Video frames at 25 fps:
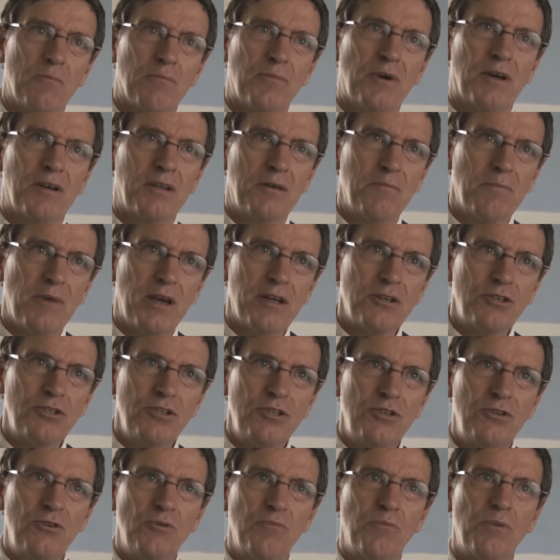But
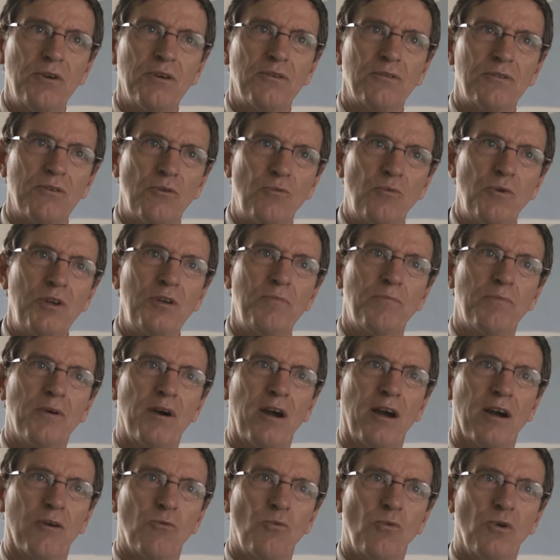imagine you build a wind
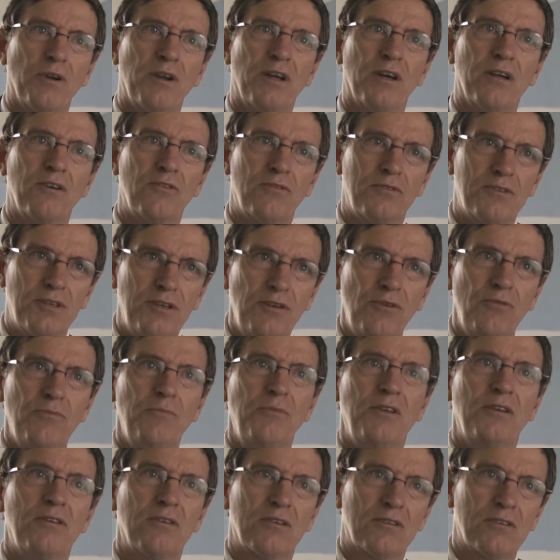park 100
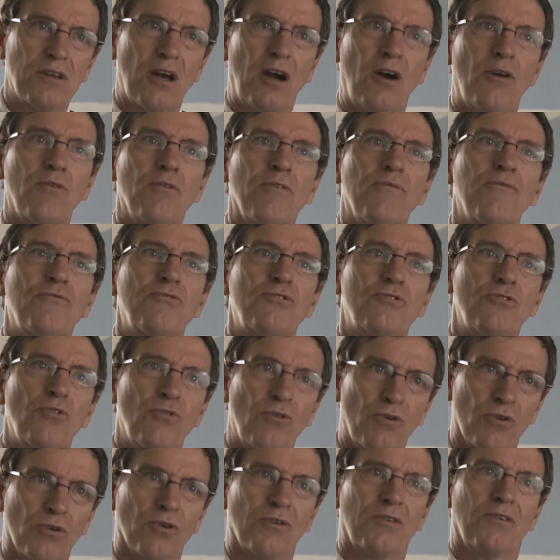kilometers out of
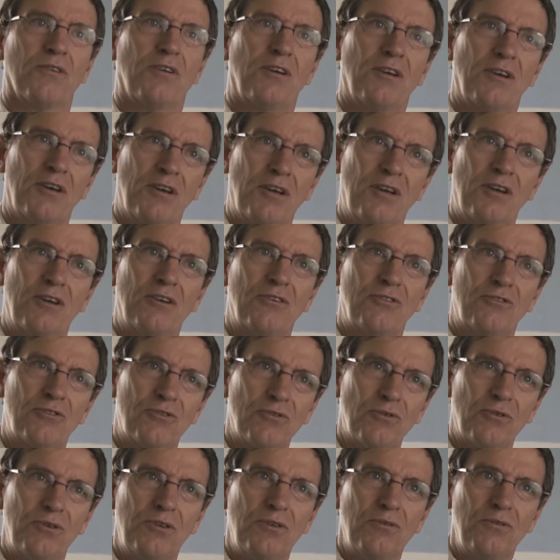shore.
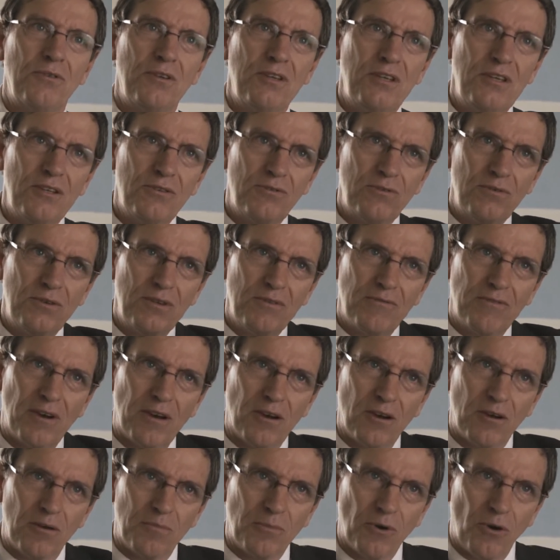So you need to
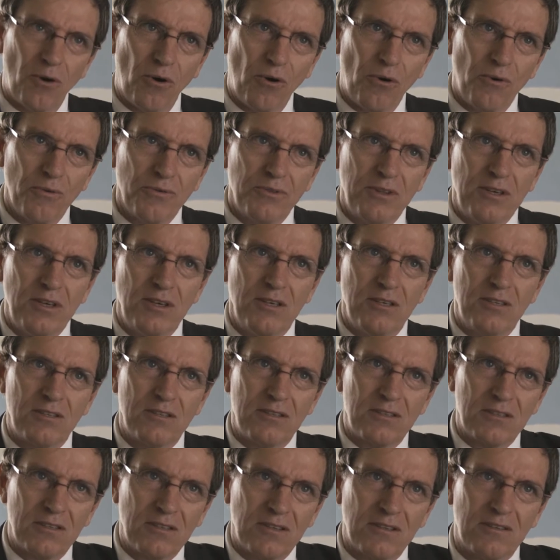develop all
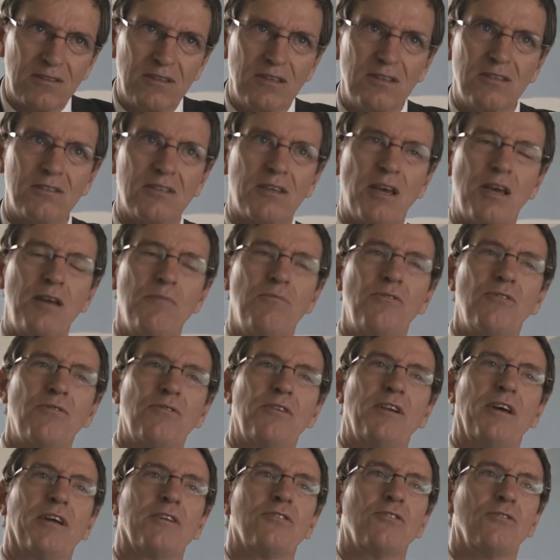these cable
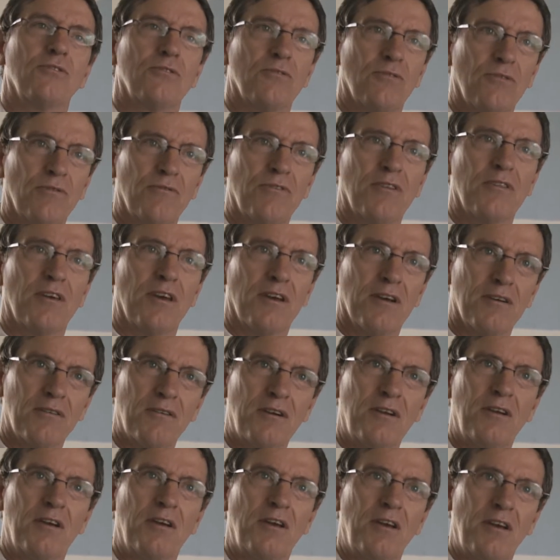connections over there.
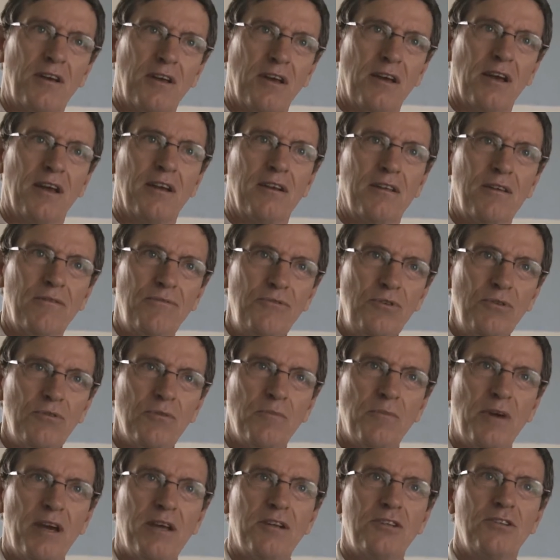And if you
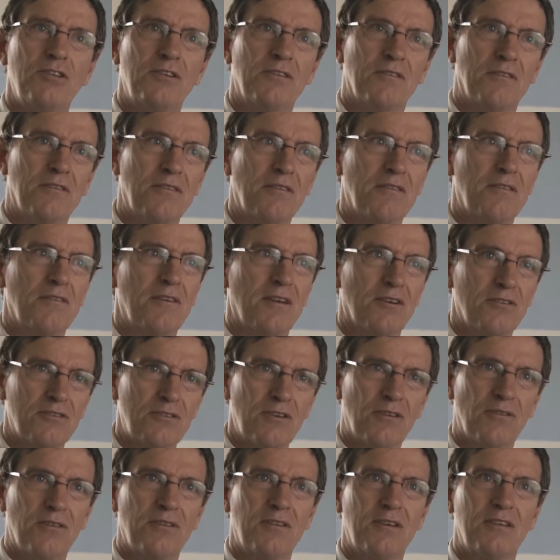imagine there is
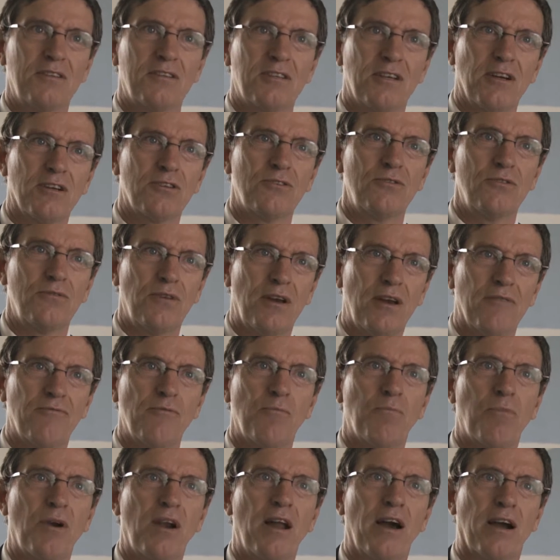now the discussion to have
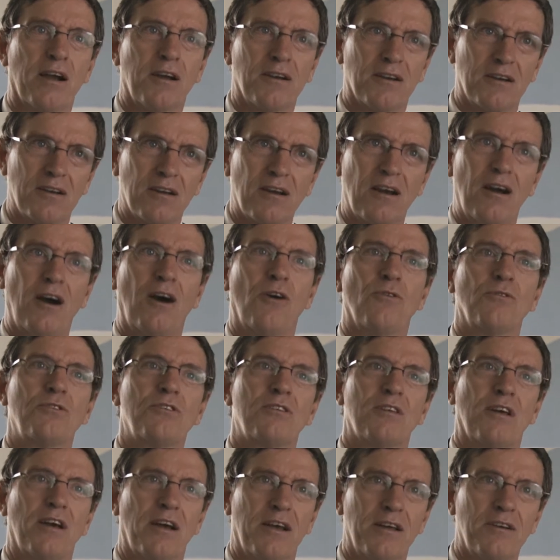a plug
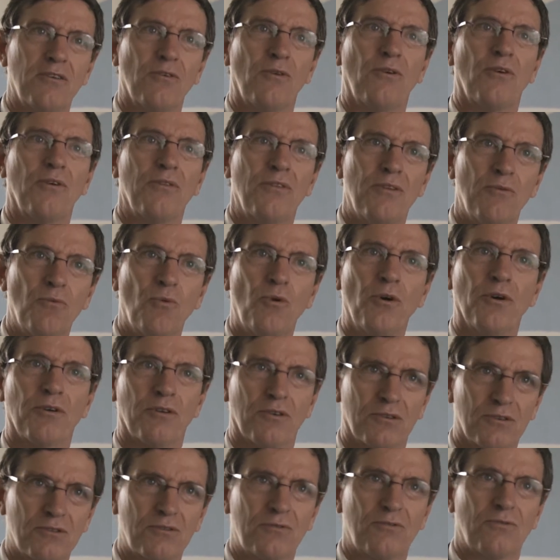outside on the
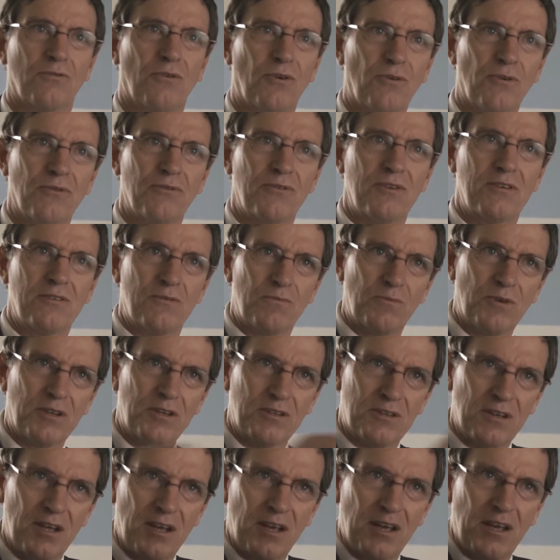water, so all these
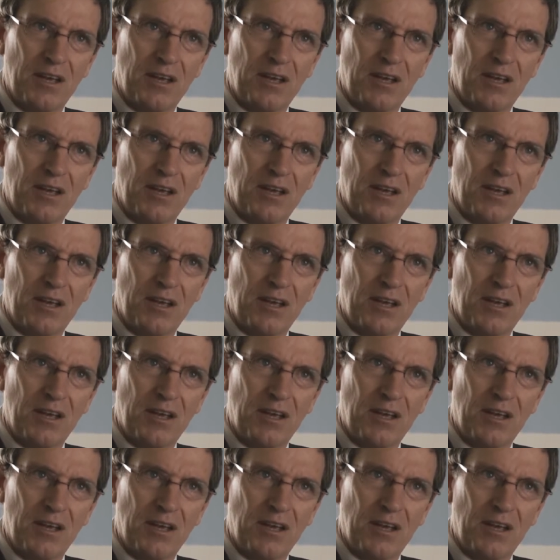wind